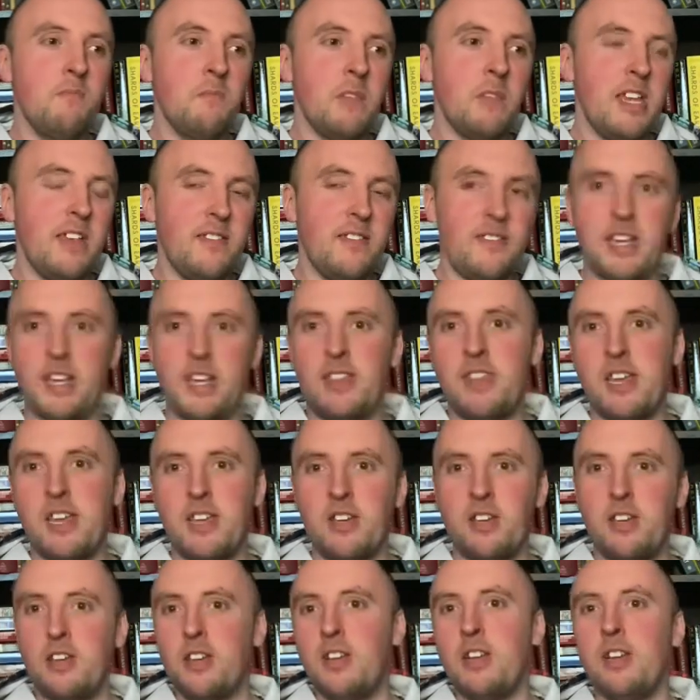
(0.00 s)
is not that
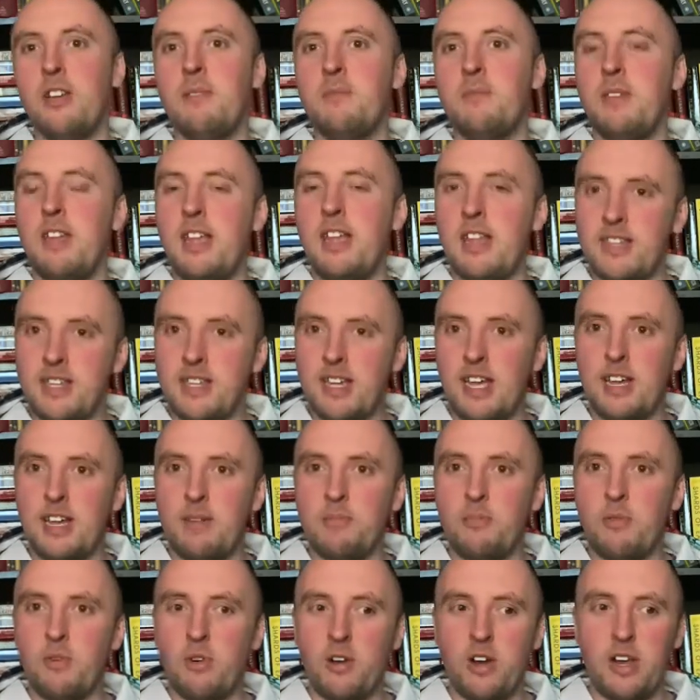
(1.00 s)
good. It's kind of
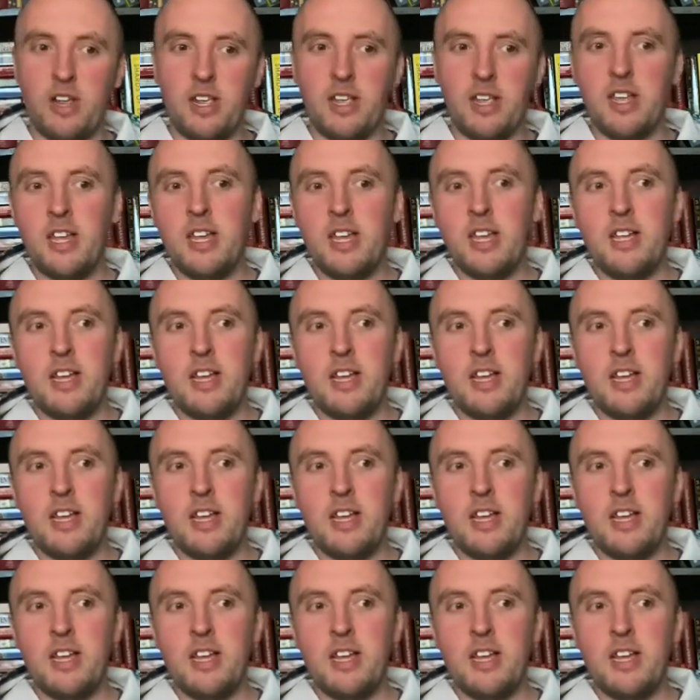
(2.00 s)
boring.